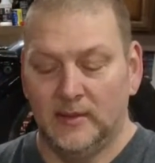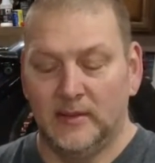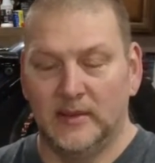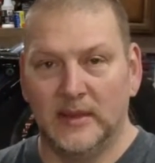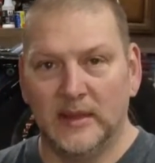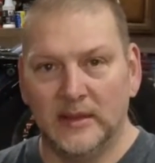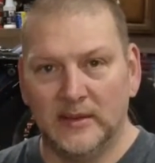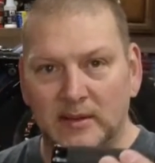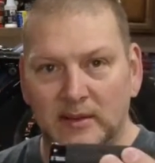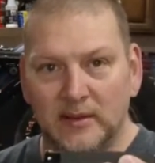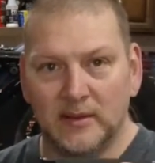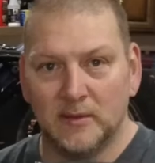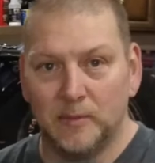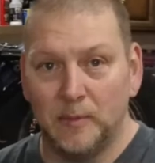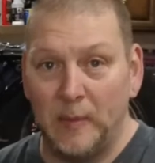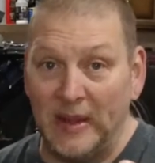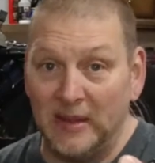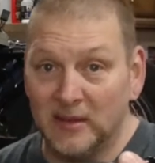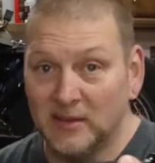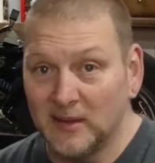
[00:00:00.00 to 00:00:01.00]
this is
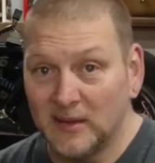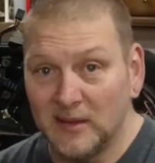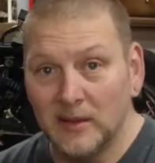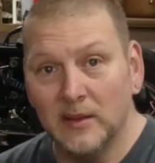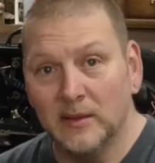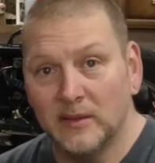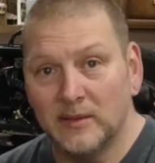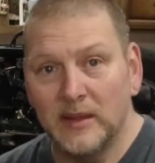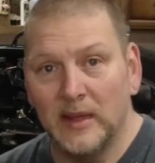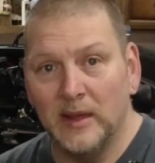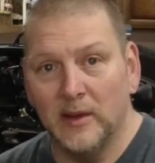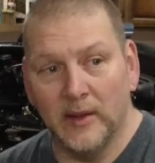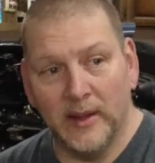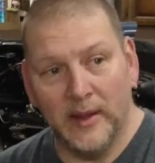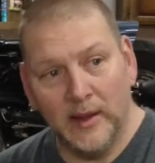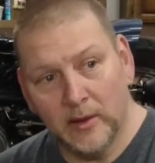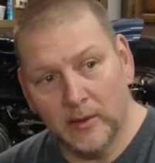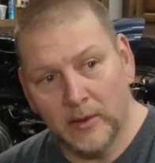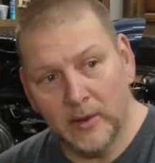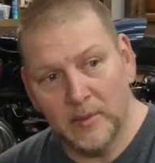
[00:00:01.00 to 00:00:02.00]
basically the style of
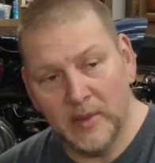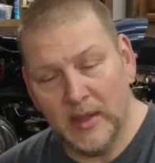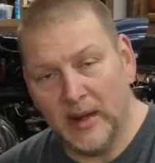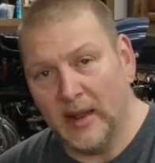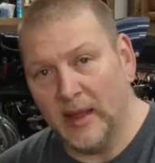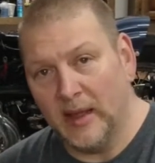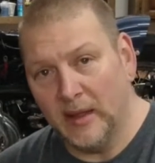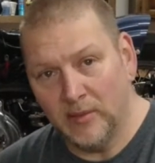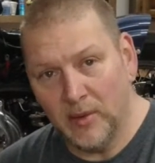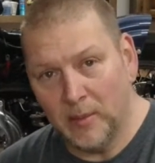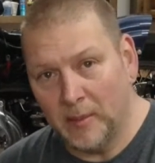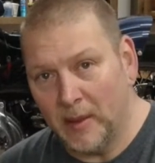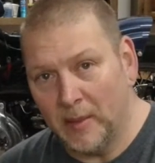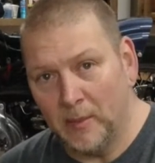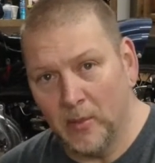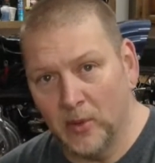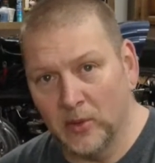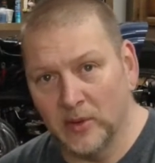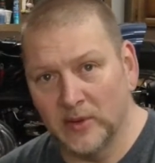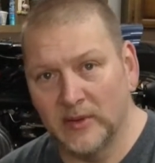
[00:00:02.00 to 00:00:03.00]
hand grip that I have on my
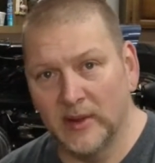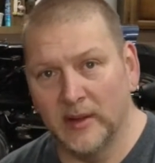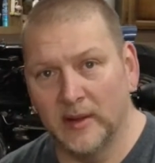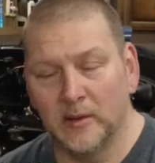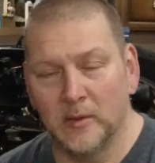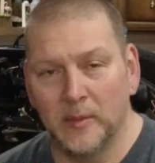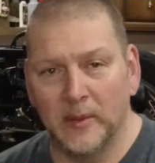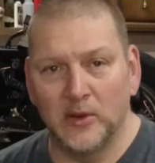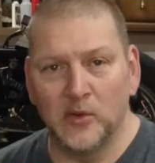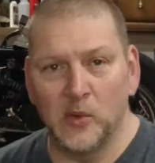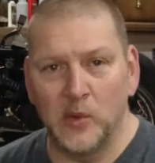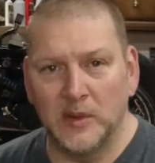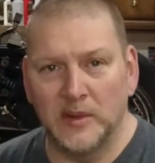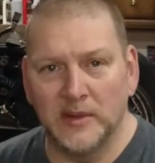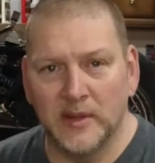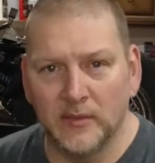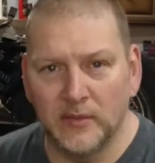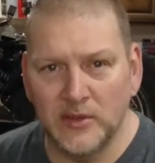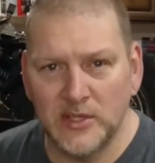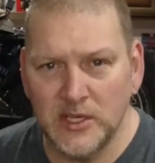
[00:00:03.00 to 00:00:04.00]
motorcycle, my
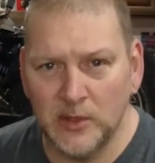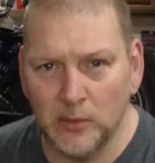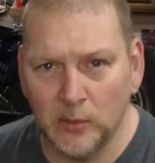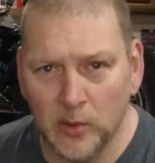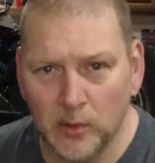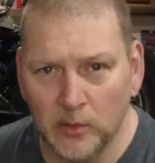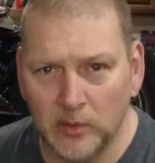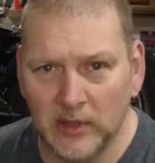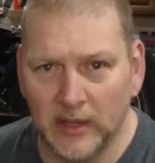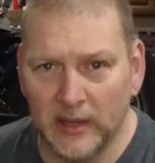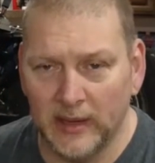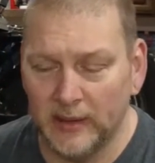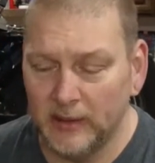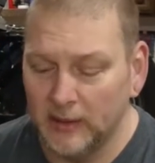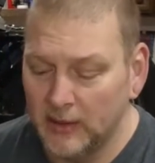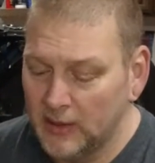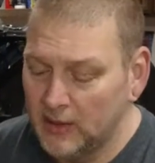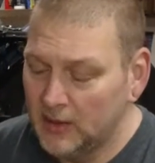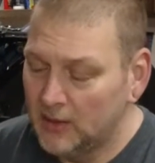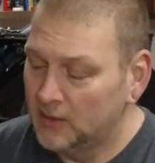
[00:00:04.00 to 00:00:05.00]
2017 Road Glide.
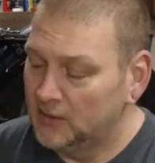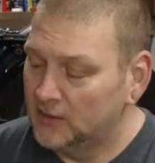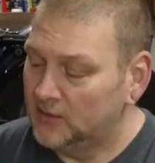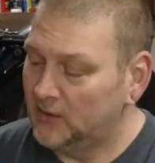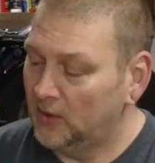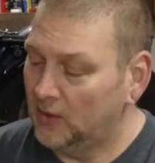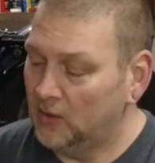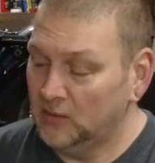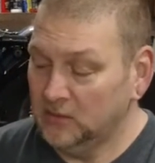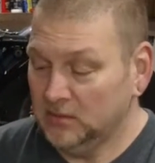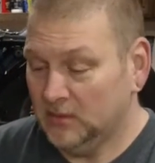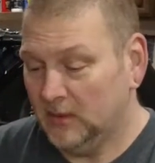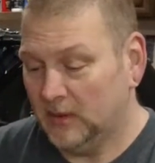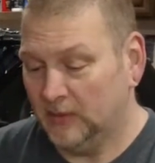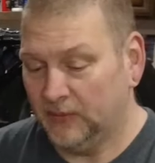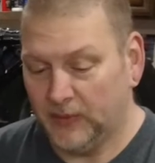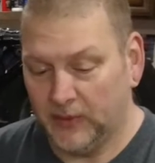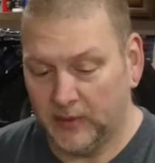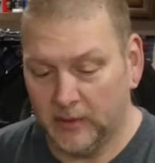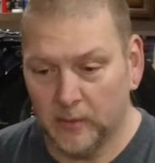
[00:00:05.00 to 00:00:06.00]
So I
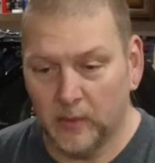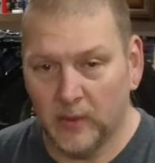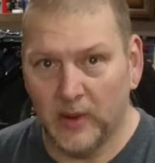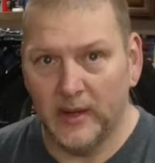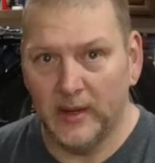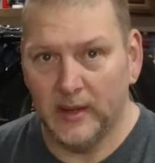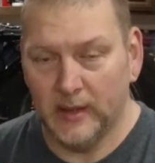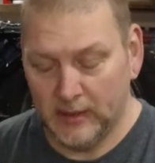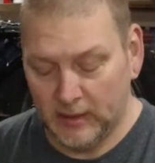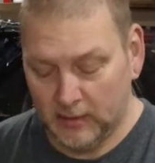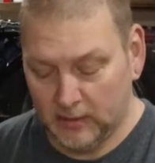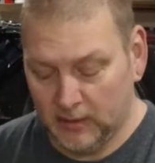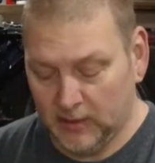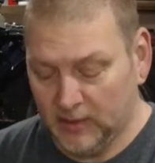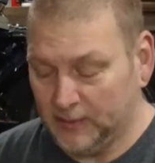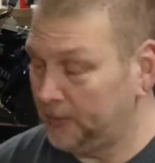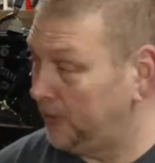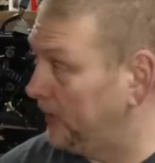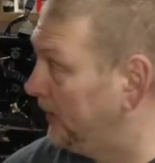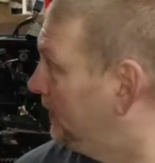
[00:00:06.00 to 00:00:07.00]
figured, why not? I'll
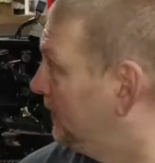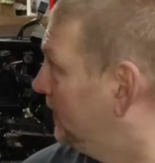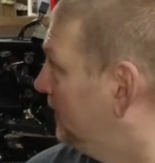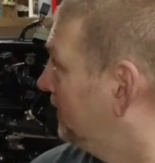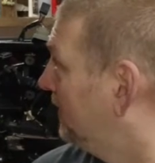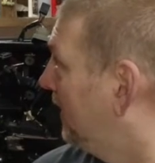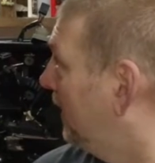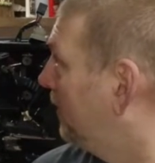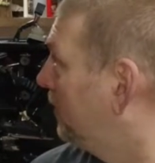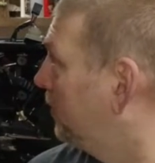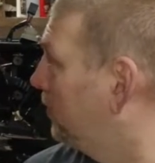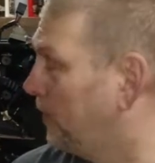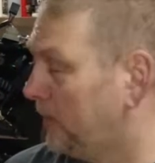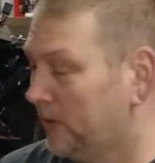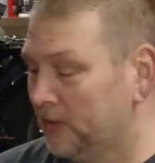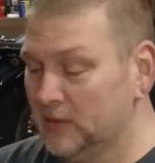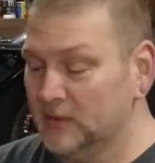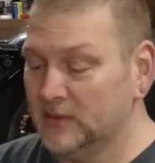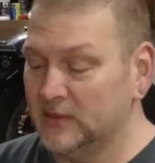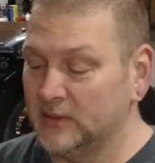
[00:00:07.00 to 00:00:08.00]
upgrade these
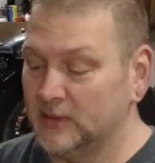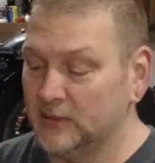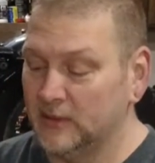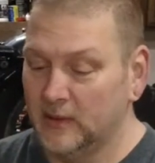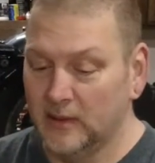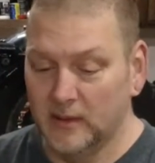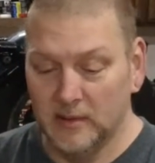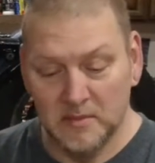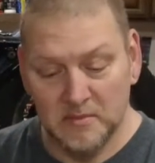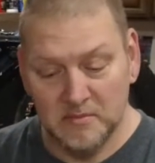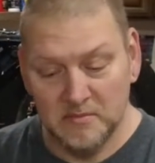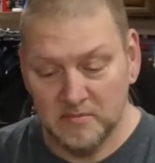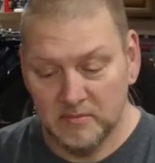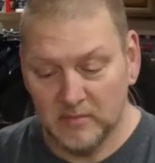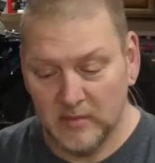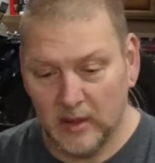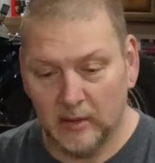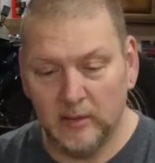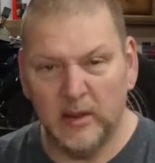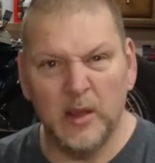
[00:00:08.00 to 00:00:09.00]
handlebars and
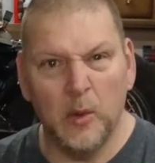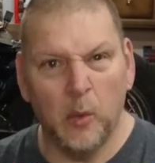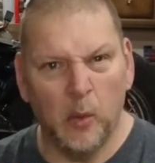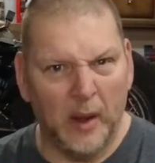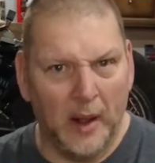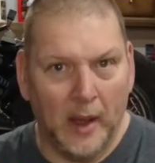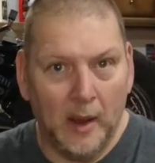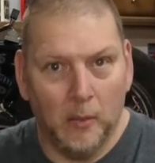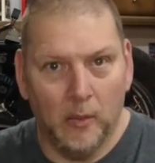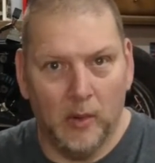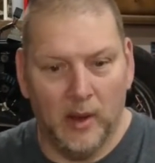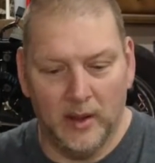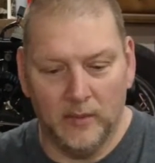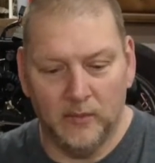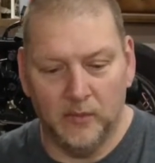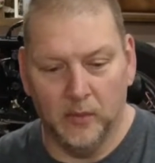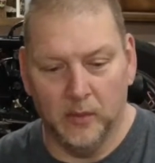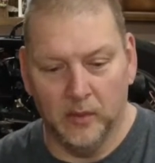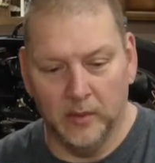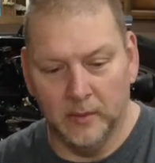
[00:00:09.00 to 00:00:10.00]
I'll get what I want
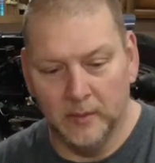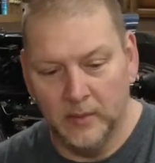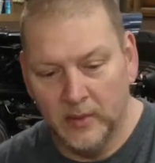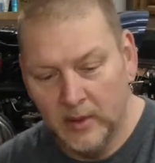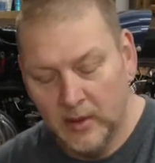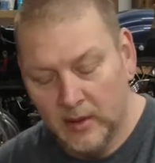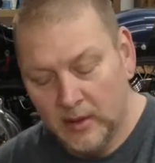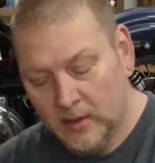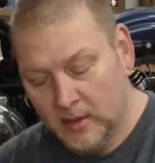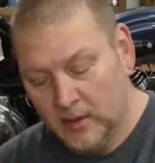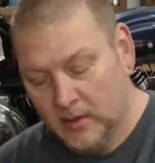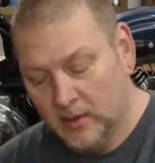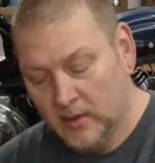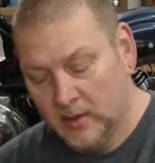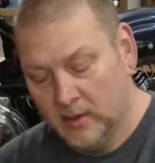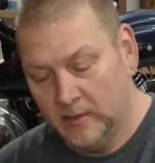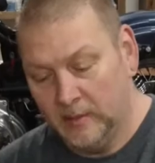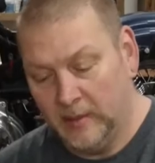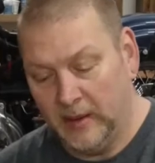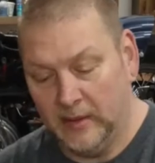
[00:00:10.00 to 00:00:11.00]
for them.
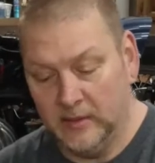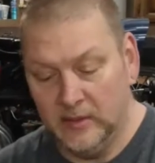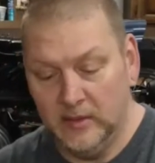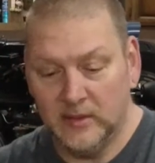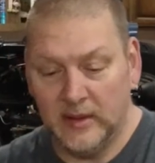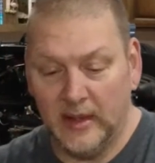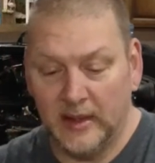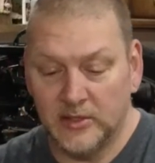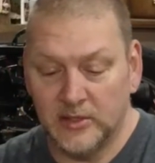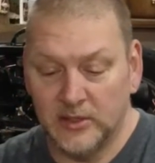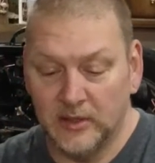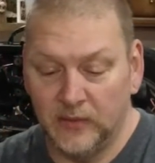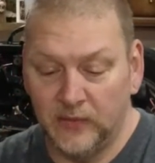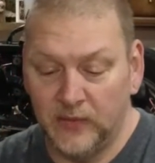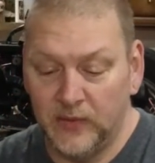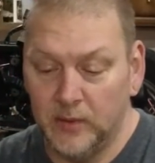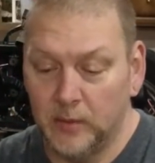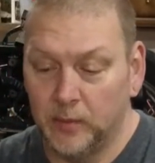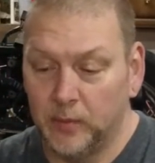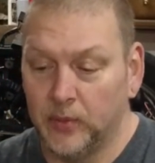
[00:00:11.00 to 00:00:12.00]
Man, these actually
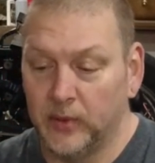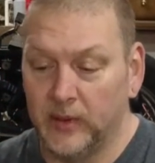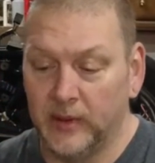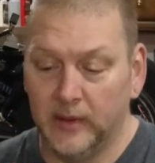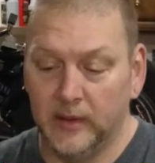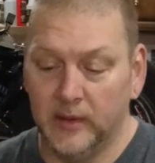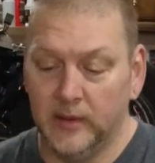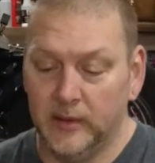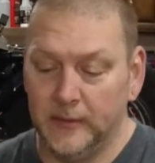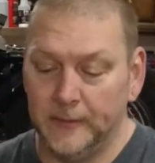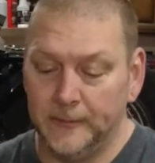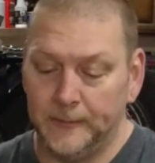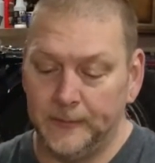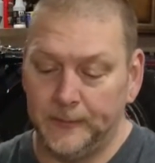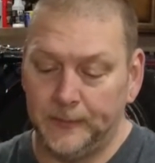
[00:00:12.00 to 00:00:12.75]
feel pretty good.